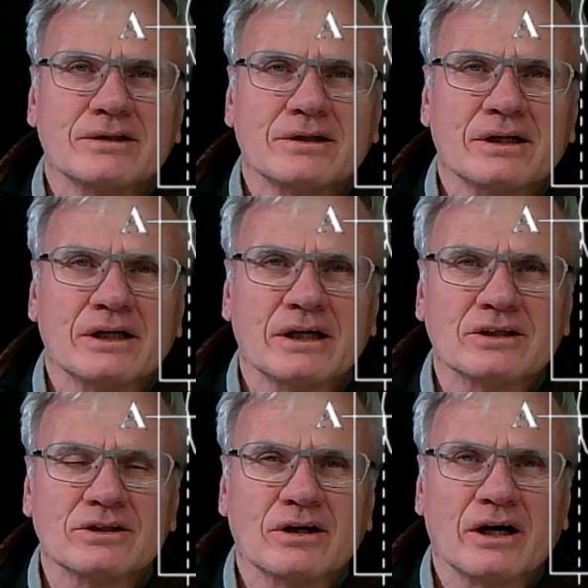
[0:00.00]
It's
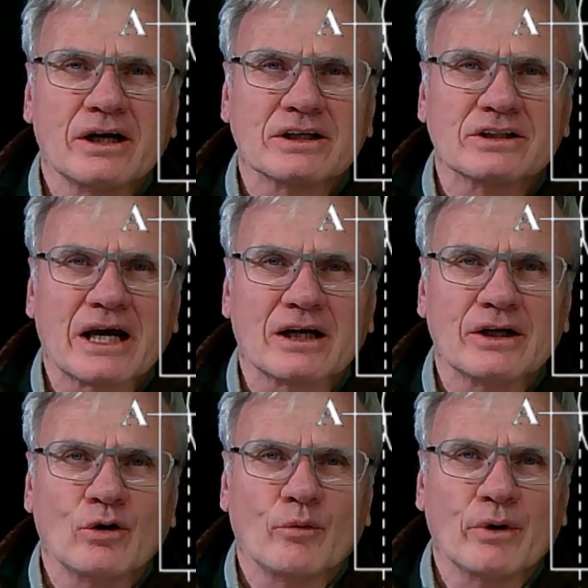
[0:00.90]
not exactly
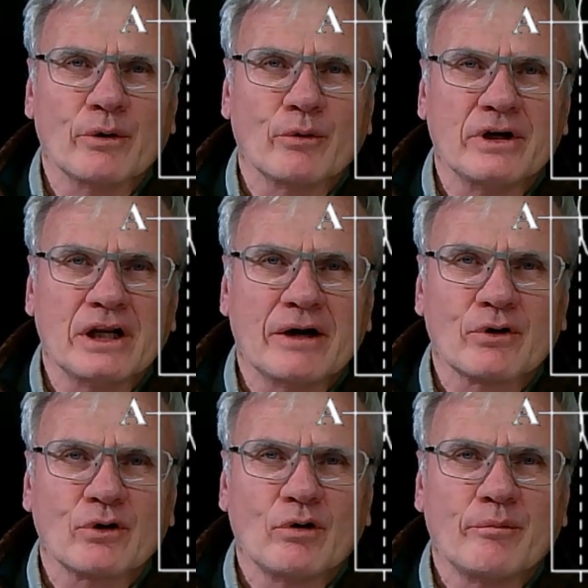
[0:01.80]
known, but it would never
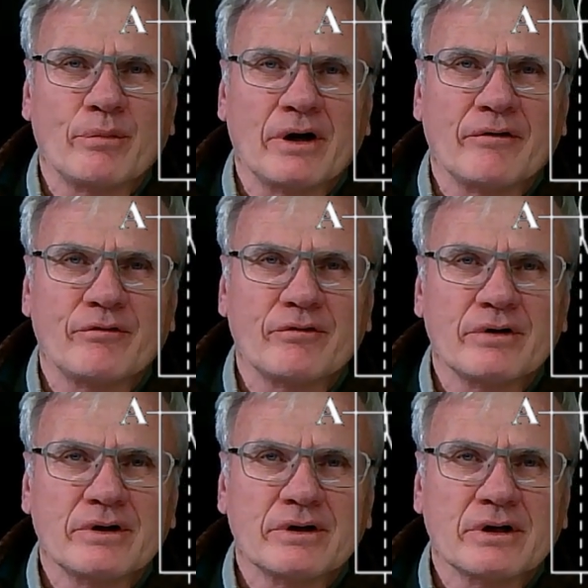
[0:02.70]
go above
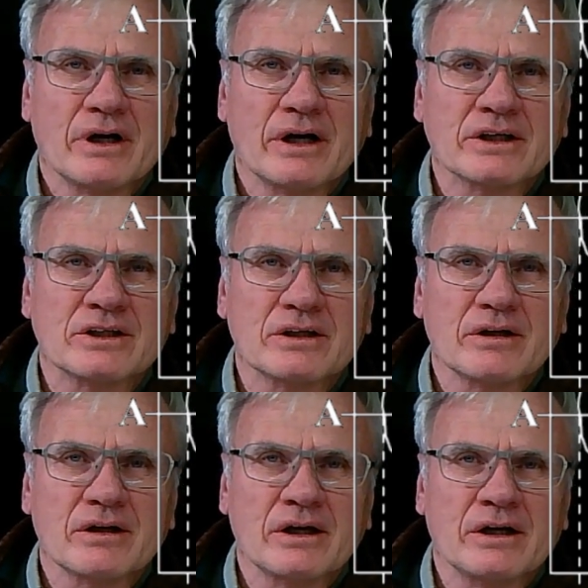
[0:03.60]

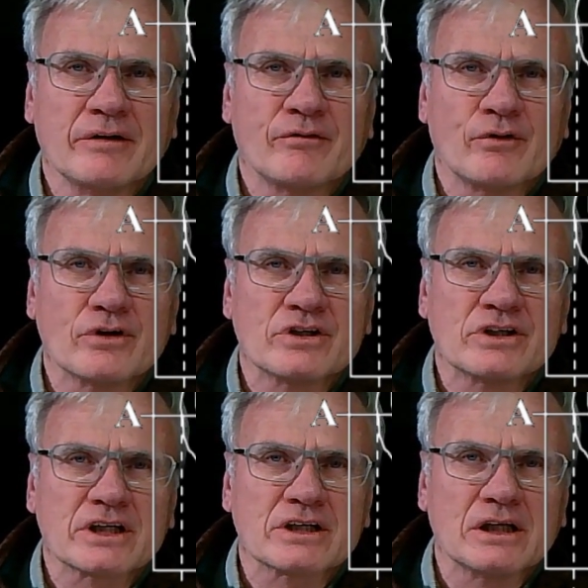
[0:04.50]
an inferred
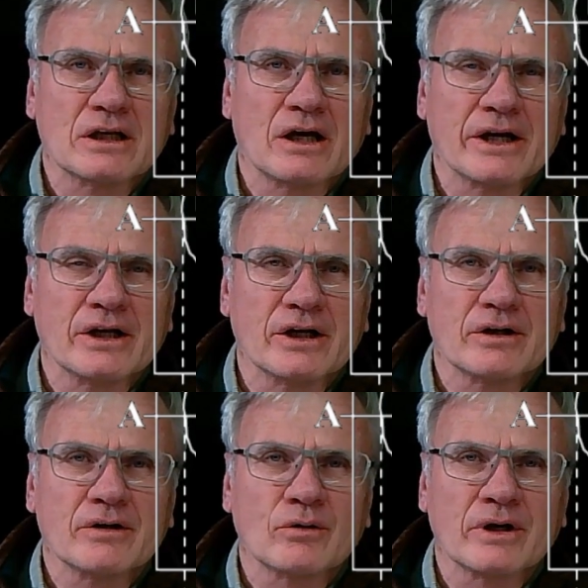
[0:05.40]
60 line here.
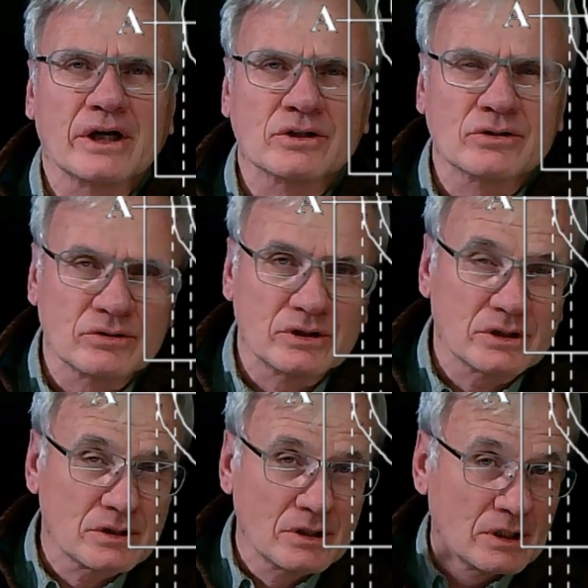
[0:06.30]
Okay, so
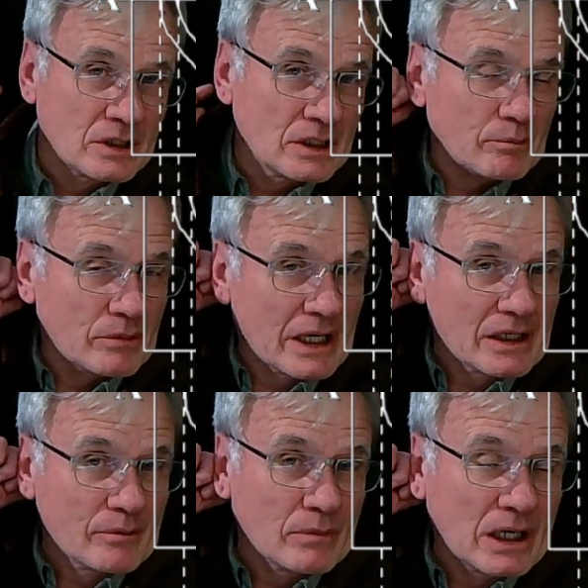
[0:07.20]
just keep that
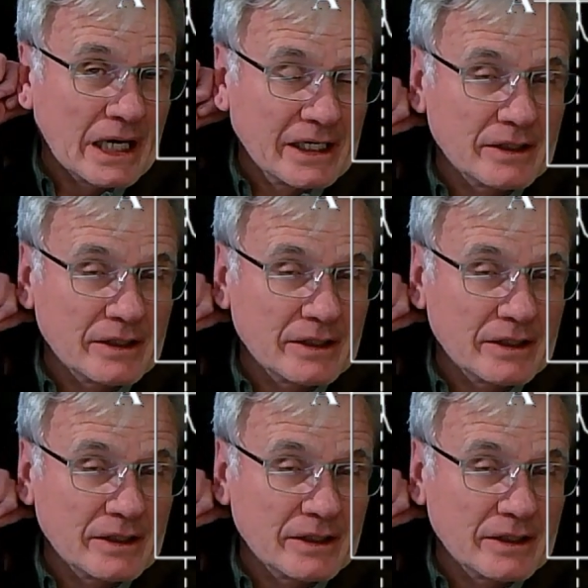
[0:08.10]
in mind.